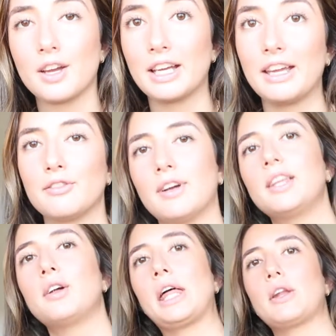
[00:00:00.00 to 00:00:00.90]
Okay,
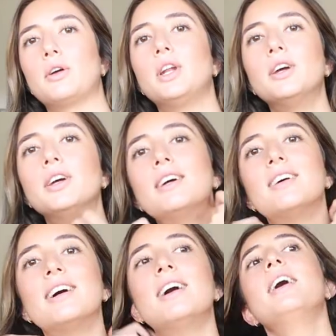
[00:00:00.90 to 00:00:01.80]
finally got that on.
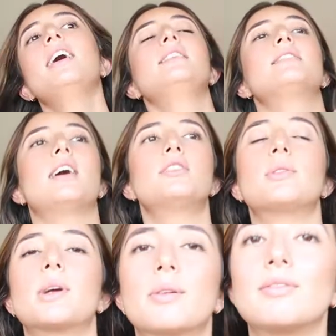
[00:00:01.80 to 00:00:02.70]
It's hard
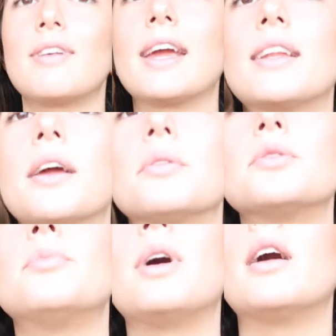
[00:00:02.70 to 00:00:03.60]
doing it with fake
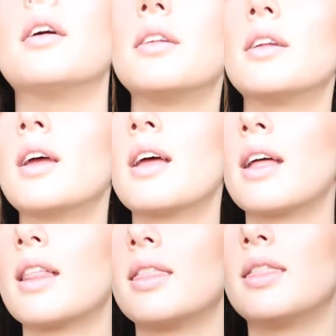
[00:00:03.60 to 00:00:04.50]
nails, but
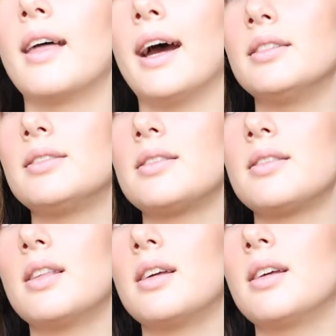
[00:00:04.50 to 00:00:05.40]
that's
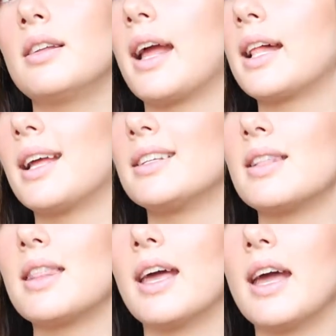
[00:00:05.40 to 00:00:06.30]
the necklace
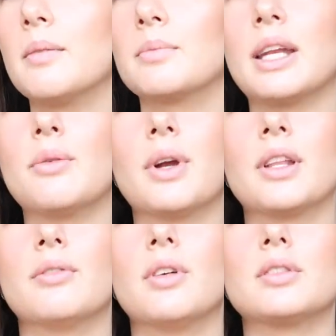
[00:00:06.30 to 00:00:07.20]
there. I'm kind of
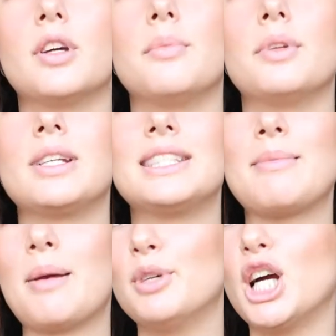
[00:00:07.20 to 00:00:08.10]
wearing the wrong top, you can see
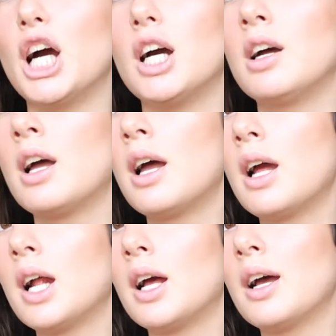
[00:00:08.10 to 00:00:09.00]
my bra,
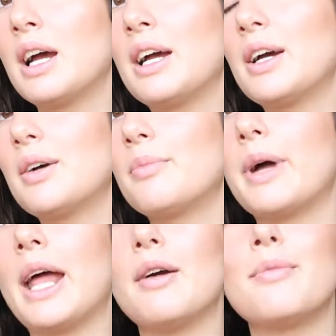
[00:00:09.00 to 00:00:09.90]

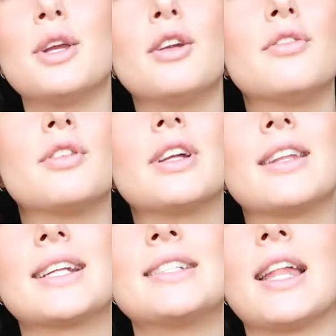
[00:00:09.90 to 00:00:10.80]
but how beautiful and
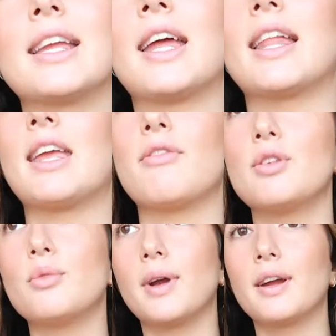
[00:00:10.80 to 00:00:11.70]
like delicate. Like if
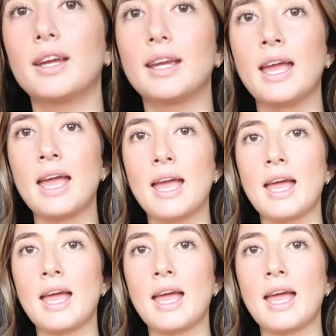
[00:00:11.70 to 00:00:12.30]
you were wearing